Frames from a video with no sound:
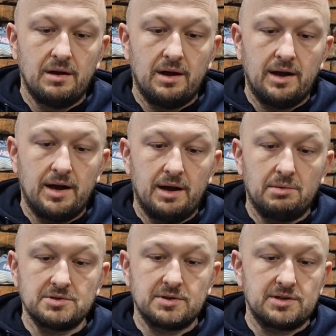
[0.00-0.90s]
what
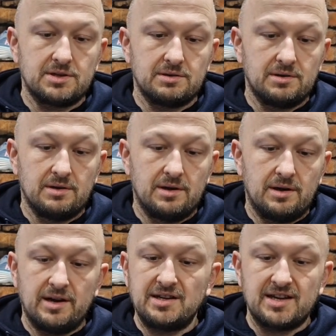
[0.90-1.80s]
was it?
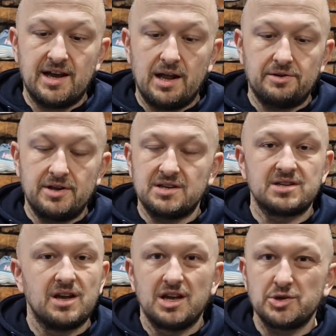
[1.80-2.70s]
90 calories,
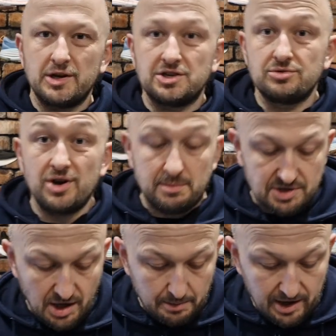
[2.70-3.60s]
22 grams of
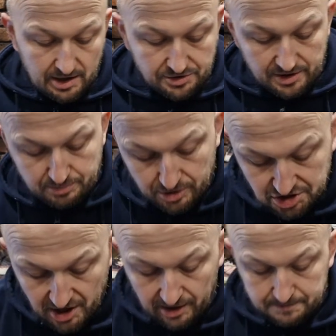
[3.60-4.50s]
carbohydrate per
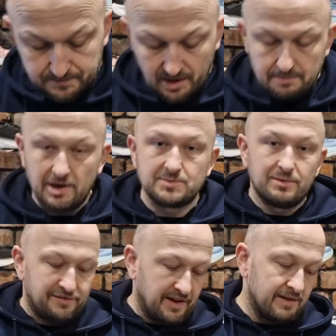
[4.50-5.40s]
gel, multiple
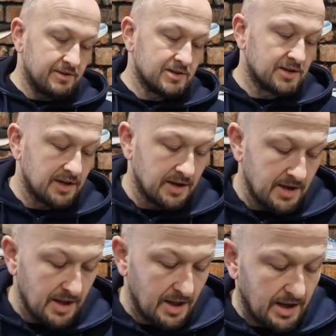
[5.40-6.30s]
flavors.
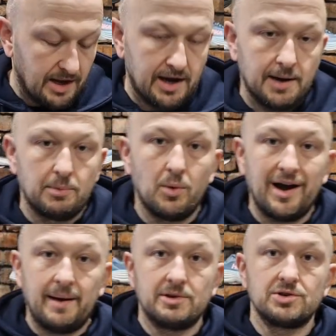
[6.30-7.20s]
But what
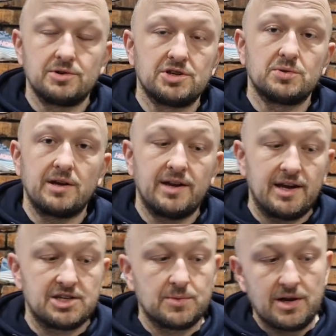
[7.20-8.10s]
Hammer do, which is quite
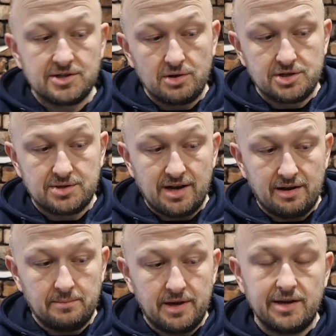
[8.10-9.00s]
nice as well, is they also sell
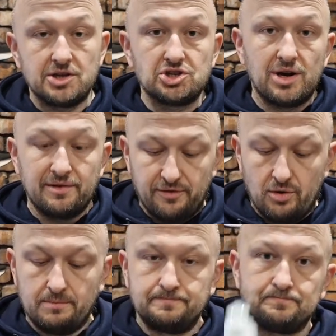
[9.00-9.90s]
them in jug
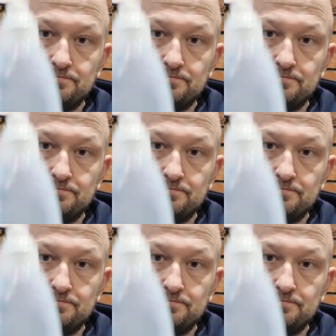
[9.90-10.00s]
form